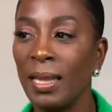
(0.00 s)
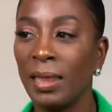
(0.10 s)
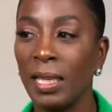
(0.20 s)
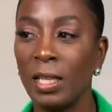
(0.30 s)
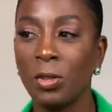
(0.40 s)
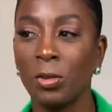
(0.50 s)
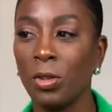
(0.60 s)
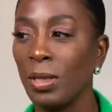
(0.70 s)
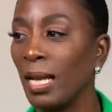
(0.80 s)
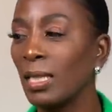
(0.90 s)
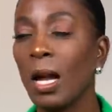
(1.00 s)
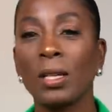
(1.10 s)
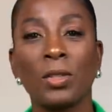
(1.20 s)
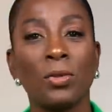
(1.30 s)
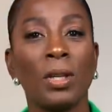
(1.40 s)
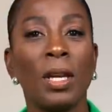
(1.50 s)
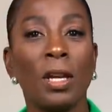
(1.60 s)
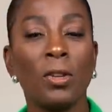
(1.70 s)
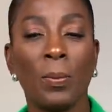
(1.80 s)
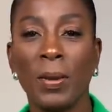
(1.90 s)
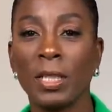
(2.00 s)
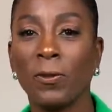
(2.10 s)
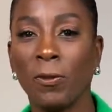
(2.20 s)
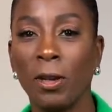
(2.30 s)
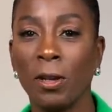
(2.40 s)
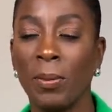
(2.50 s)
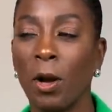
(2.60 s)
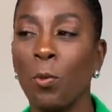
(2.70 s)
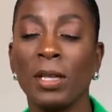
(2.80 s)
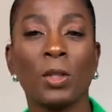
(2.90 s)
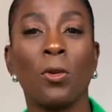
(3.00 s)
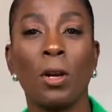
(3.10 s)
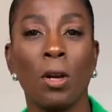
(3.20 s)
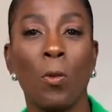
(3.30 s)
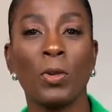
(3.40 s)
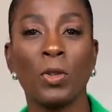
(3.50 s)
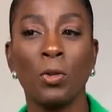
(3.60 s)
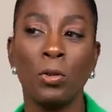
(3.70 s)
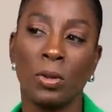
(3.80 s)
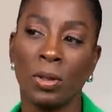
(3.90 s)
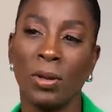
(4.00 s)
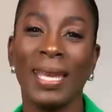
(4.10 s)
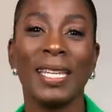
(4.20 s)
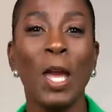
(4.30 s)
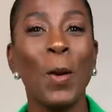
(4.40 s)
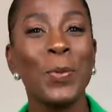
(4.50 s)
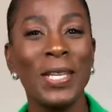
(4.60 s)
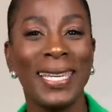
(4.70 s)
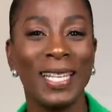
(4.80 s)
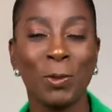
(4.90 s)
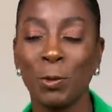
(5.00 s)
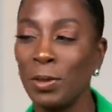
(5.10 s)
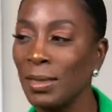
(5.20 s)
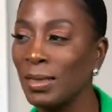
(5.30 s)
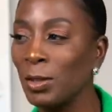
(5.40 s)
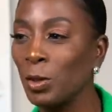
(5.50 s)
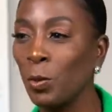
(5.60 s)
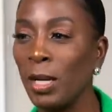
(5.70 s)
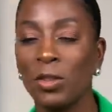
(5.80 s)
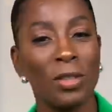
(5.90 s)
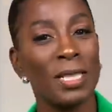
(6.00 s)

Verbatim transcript: this, or you're not talking to your best friend about what's going on with you so they can help you get through this situation,